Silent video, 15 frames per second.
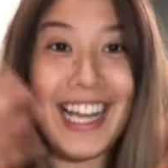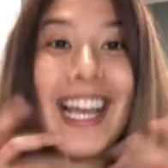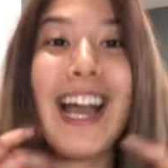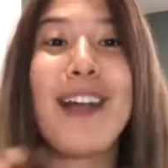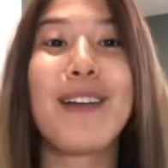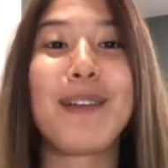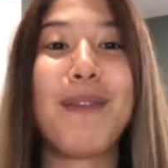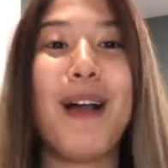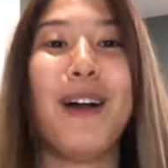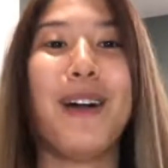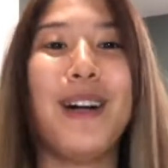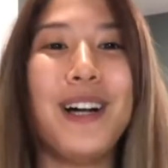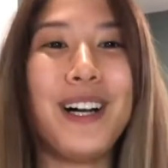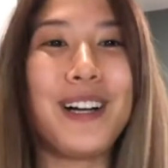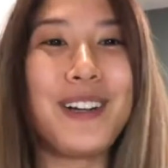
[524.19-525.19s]

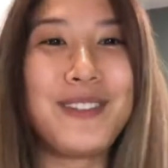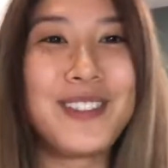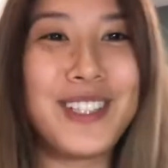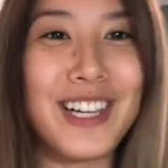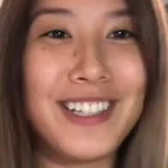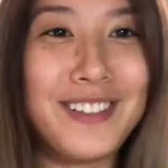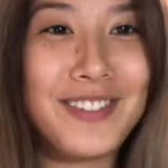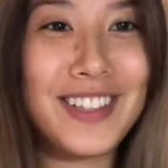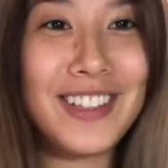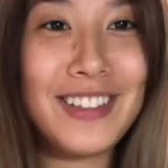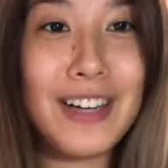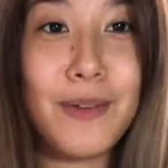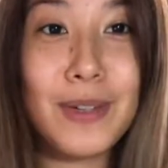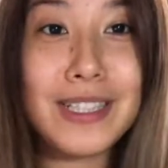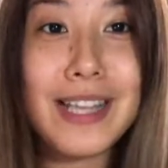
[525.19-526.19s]
I'm trying to figure
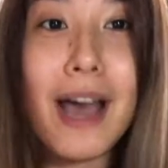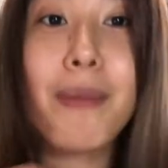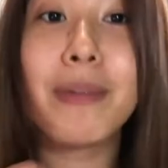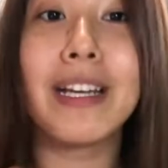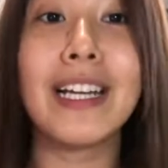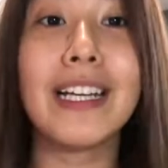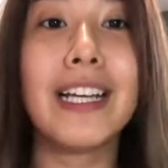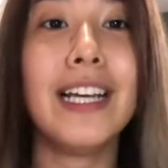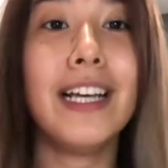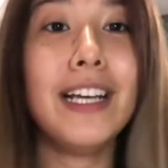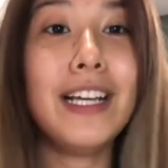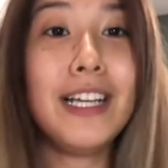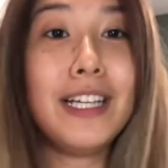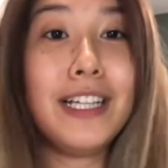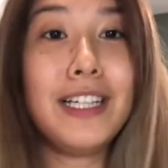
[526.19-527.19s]
out what's happening
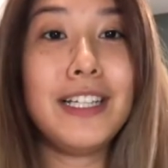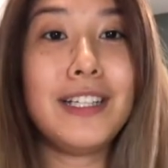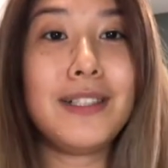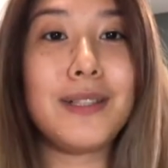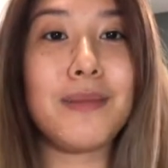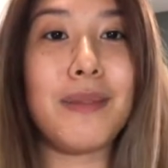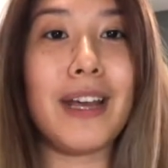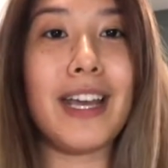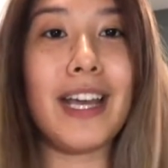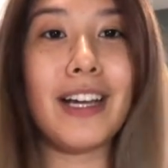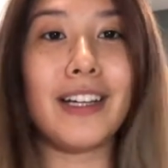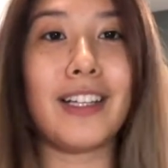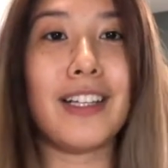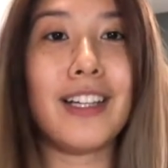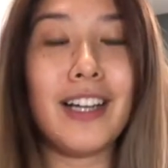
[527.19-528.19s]
to my
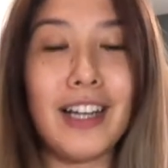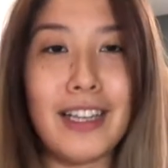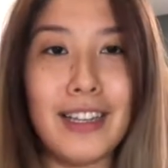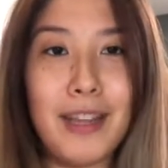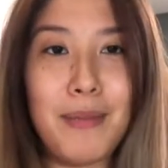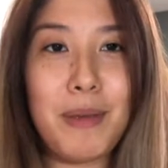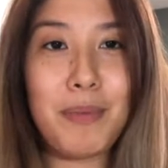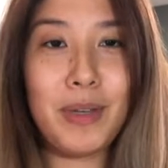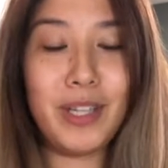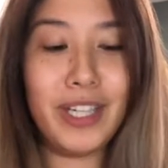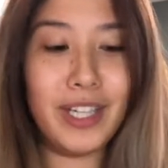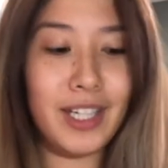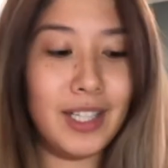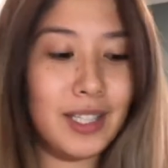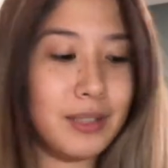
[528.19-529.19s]
hair. Let me put
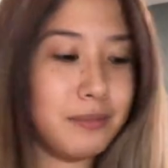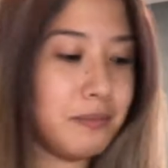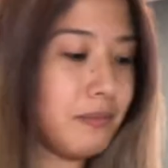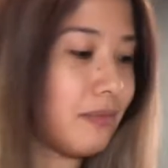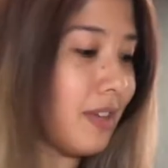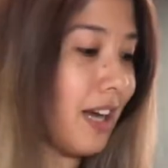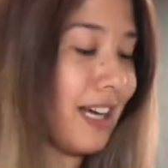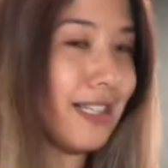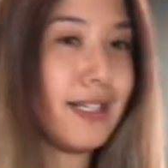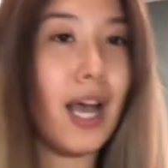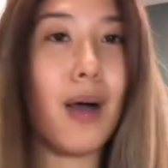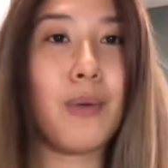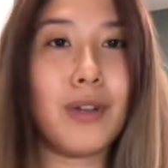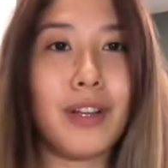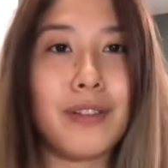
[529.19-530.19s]
a
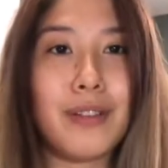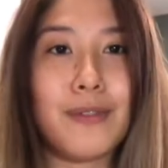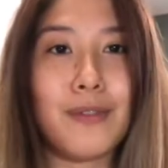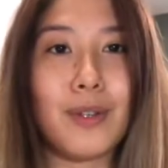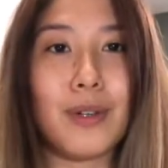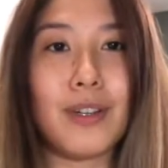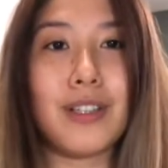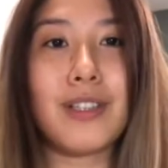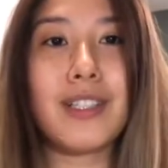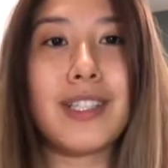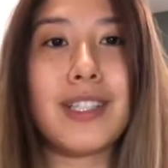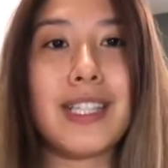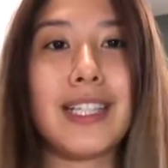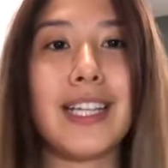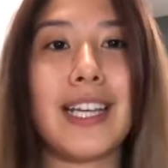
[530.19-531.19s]
towel on the floor
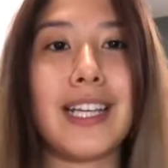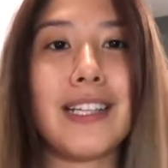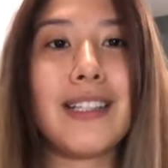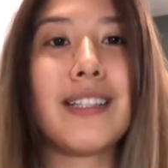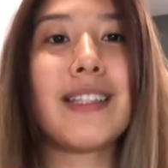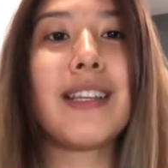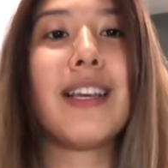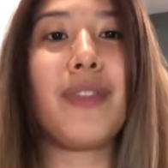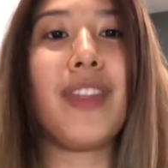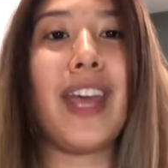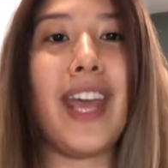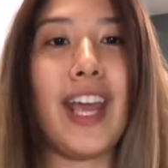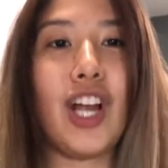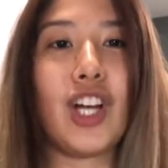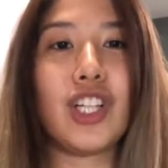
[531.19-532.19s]
just in case the
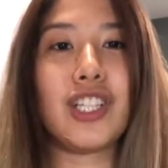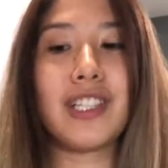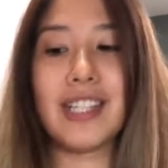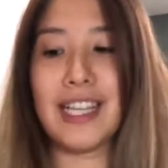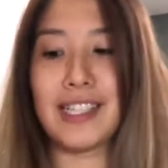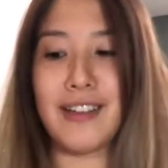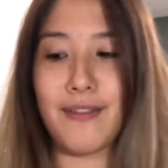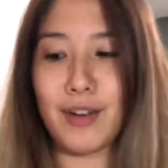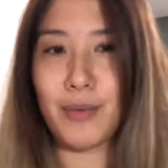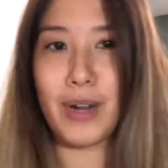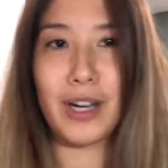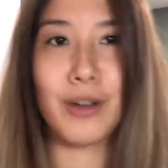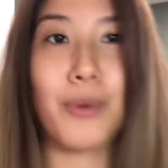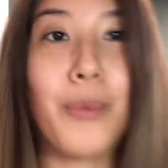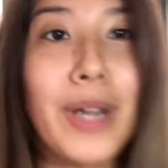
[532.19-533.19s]
hair just gets
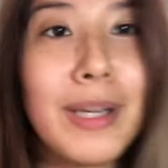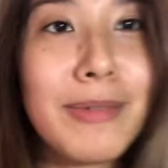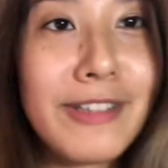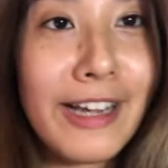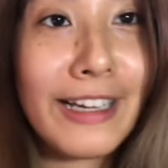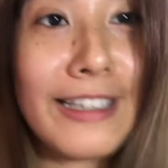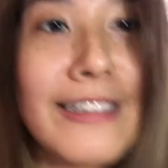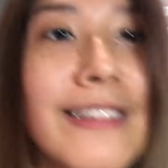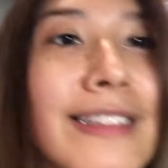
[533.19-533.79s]
everywhere. Wait a second.